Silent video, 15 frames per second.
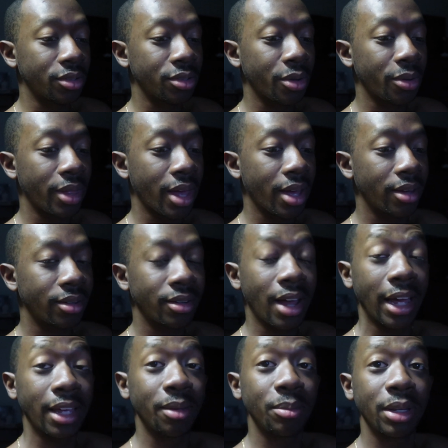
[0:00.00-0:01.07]
so that
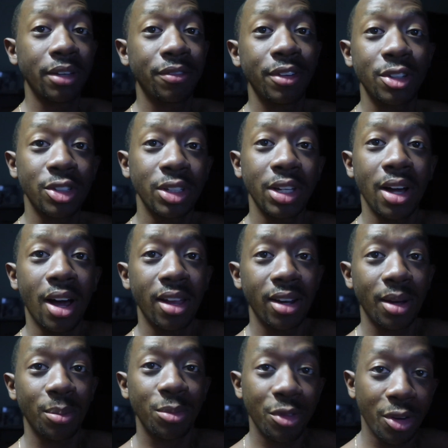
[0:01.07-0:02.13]
I can be officially caught
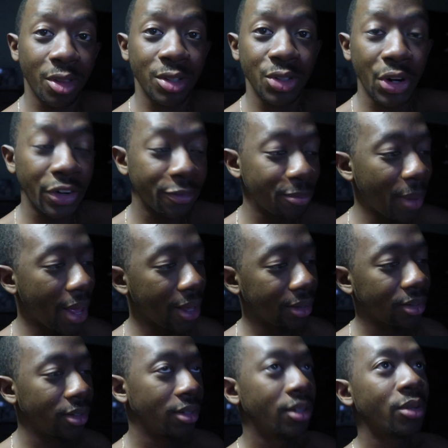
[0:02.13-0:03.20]
up for the start of May,
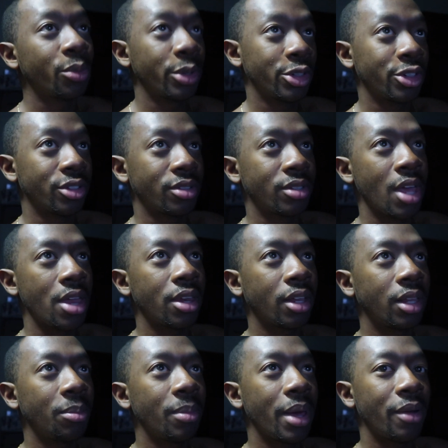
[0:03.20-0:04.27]
which is
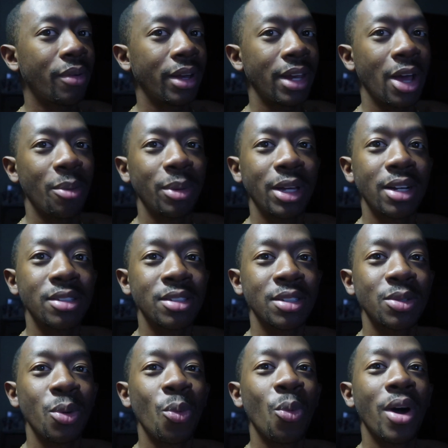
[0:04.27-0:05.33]
technically May right now because
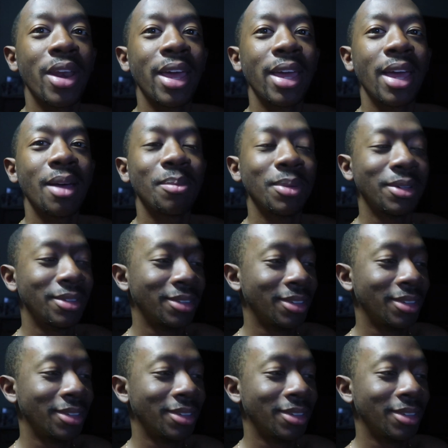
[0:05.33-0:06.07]
it's 1 a.m.